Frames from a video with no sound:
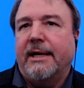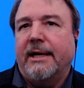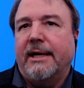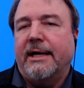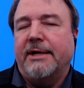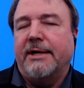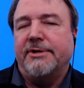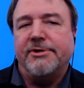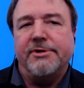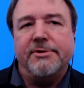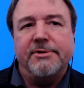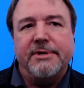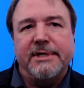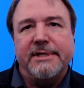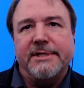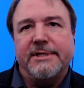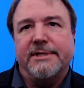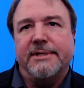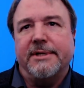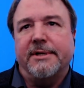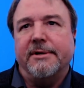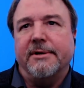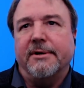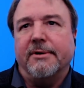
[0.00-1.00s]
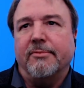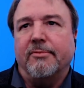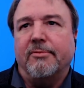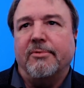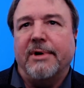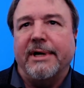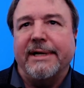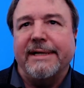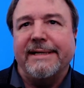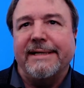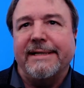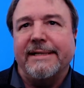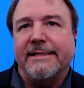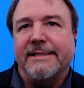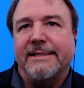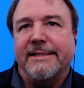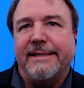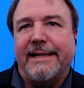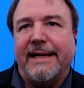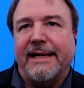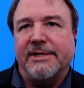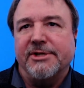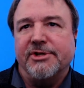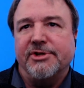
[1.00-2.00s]
as you consider what is
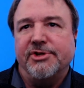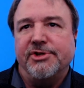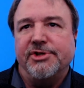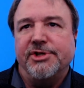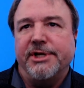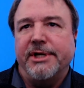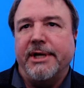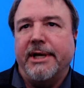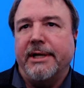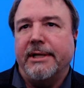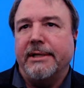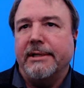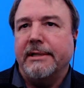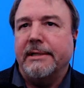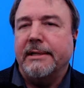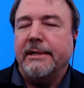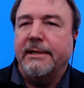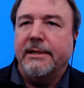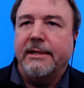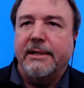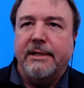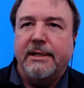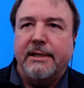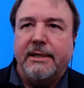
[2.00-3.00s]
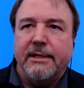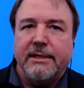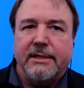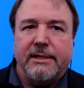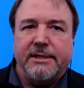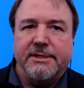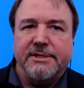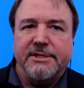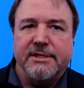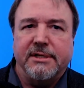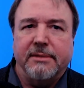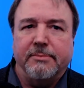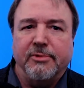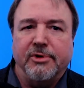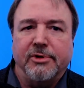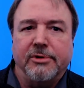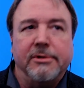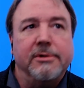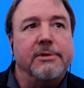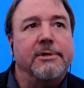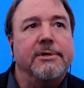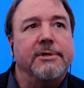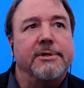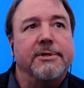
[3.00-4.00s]
next-gen
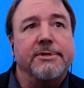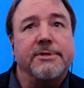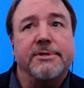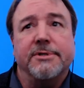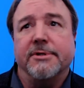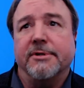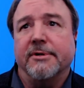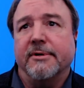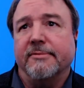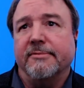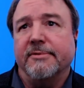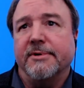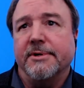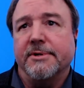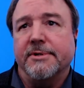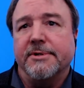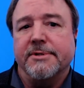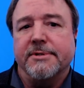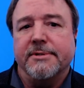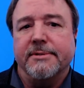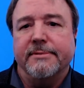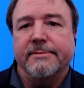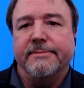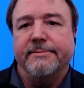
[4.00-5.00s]
customer service.